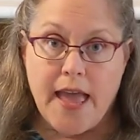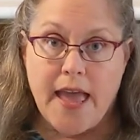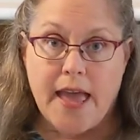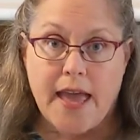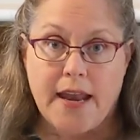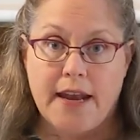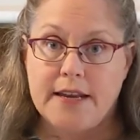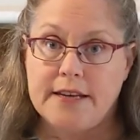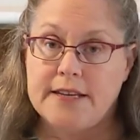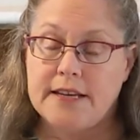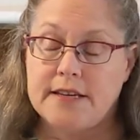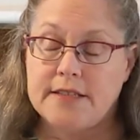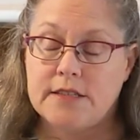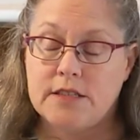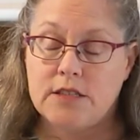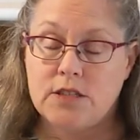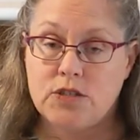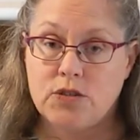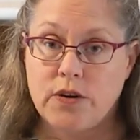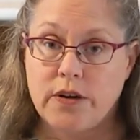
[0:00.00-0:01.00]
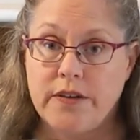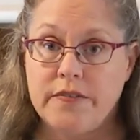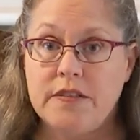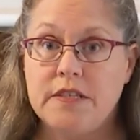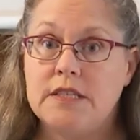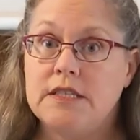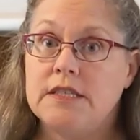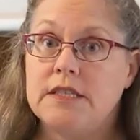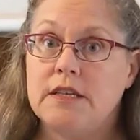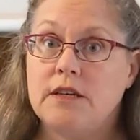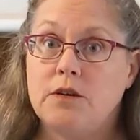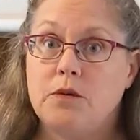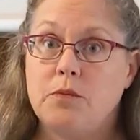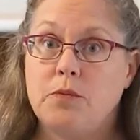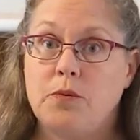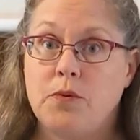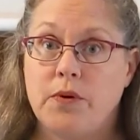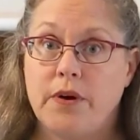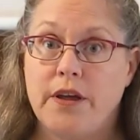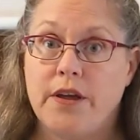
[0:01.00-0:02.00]
and it tells the story of this little
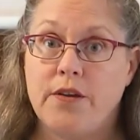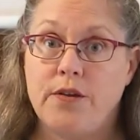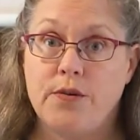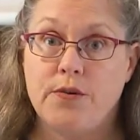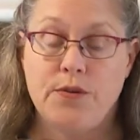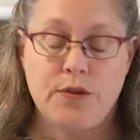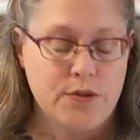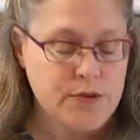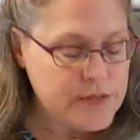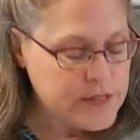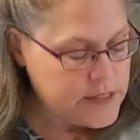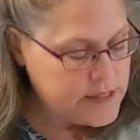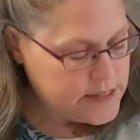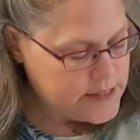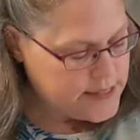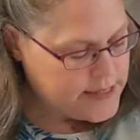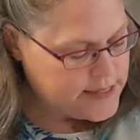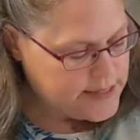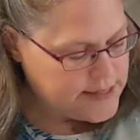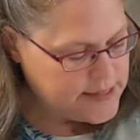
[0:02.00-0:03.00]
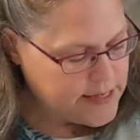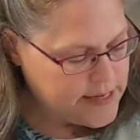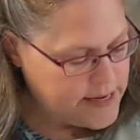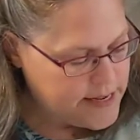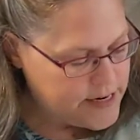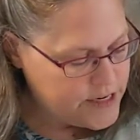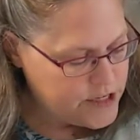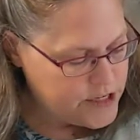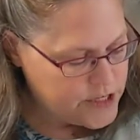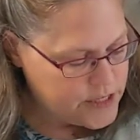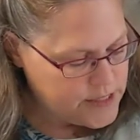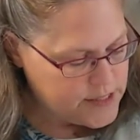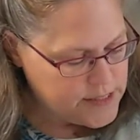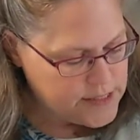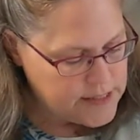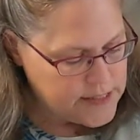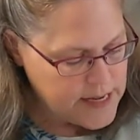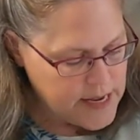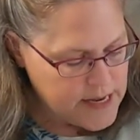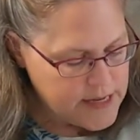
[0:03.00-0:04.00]
boy who uses
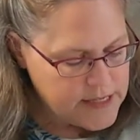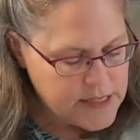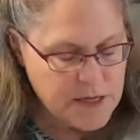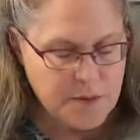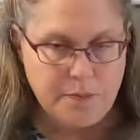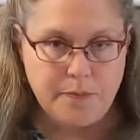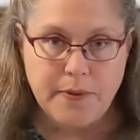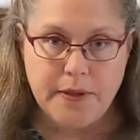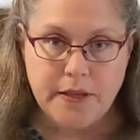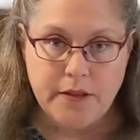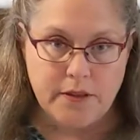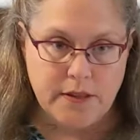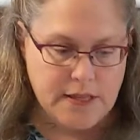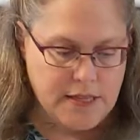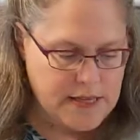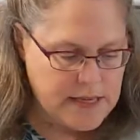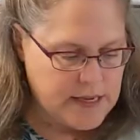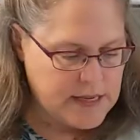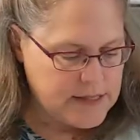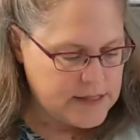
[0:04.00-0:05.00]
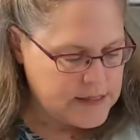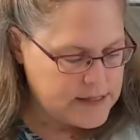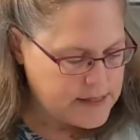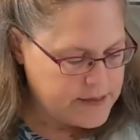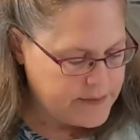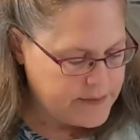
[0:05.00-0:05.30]
tessellations to build things.